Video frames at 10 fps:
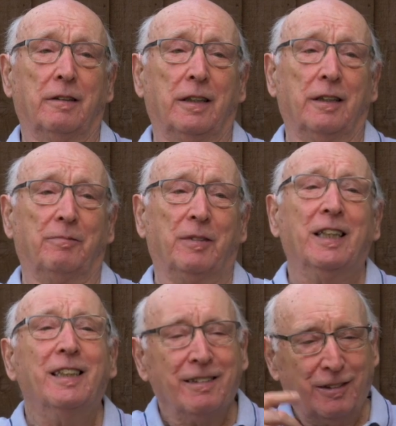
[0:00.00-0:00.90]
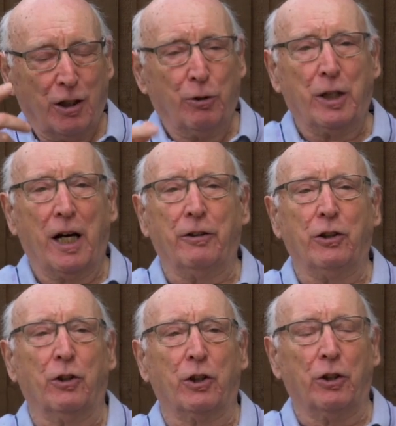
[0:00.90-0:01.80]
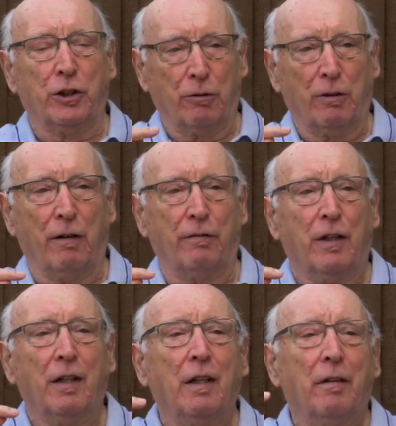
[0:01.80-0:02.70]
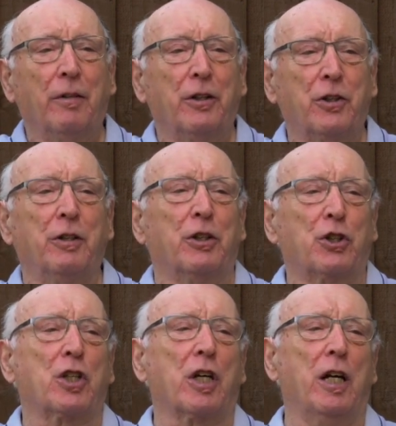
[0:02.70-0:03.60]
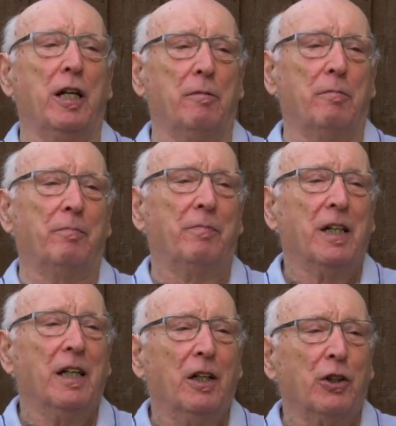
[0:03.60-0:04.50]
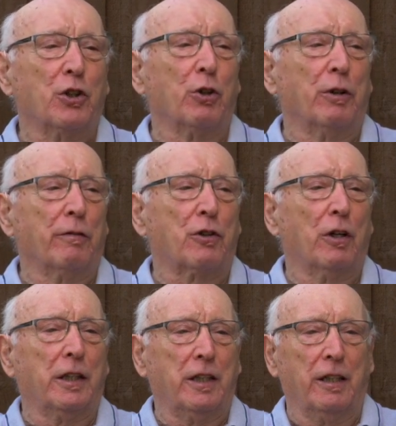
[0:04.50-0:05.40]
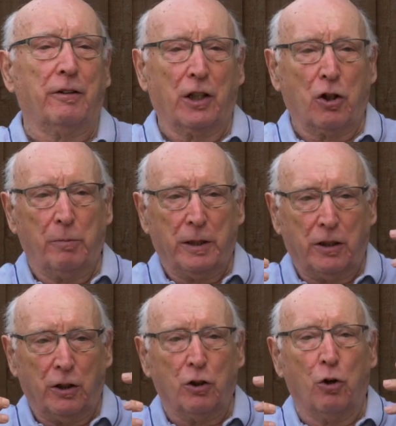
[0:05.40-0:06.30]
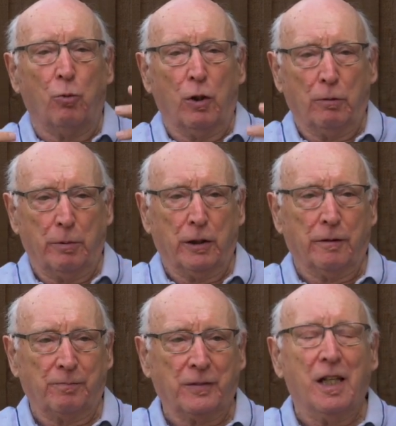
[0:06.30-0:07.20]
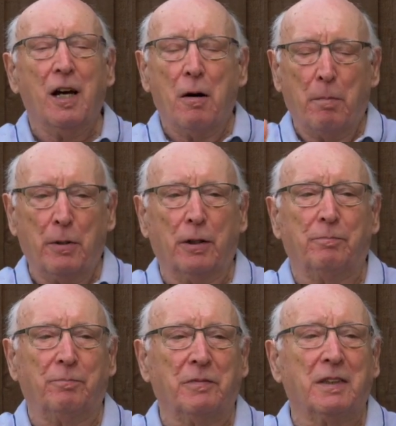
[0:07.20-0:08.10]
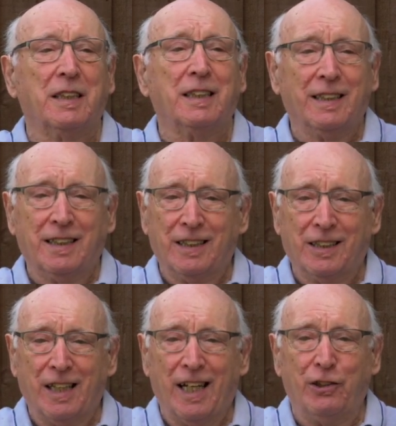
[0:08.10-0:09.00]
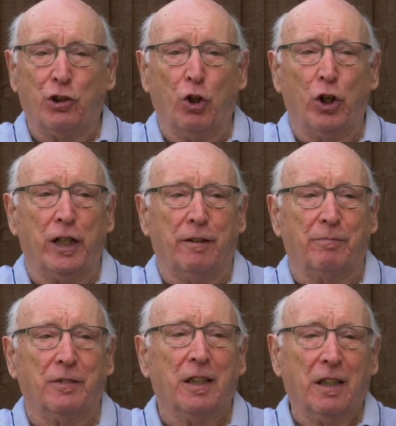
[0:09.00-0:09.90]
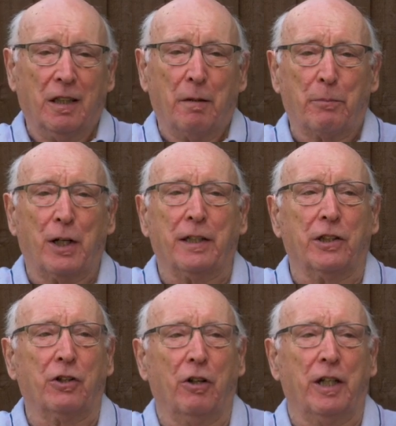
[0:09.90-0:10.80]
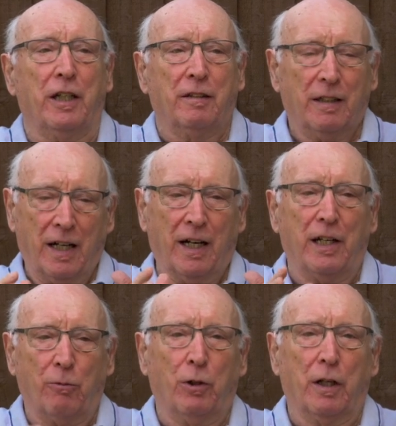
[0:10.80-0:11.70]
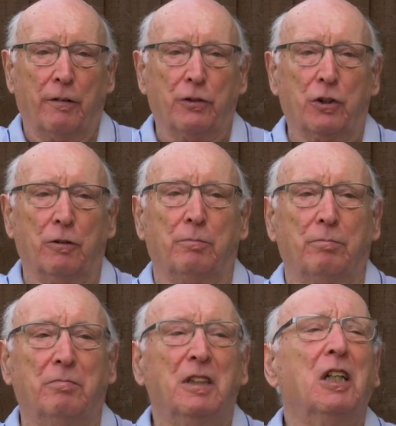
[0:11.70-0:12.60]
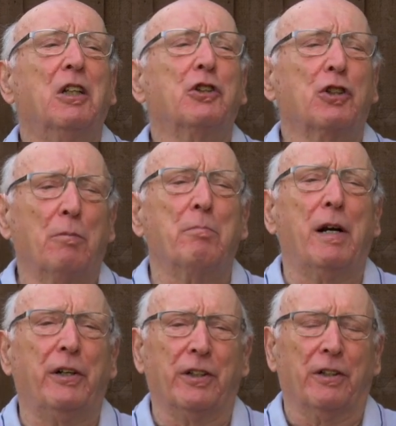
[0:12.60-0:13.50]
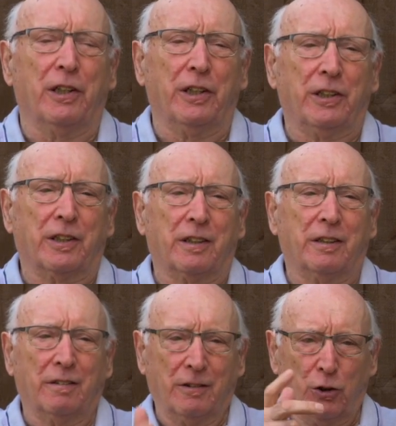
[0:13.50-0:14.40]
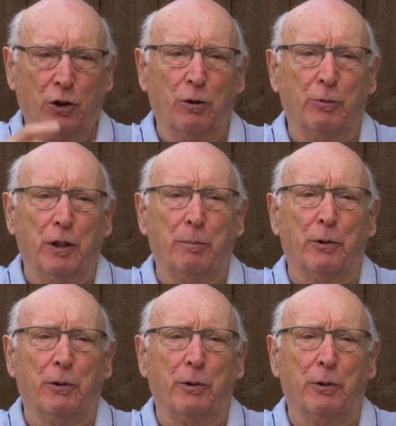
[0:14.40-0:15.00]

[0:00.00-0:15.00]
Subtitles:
right? No doubt you're going to have the same sort of criteria come into your well-being. But enjoy it, practice on it, and it will have some merit at least. Good luck with your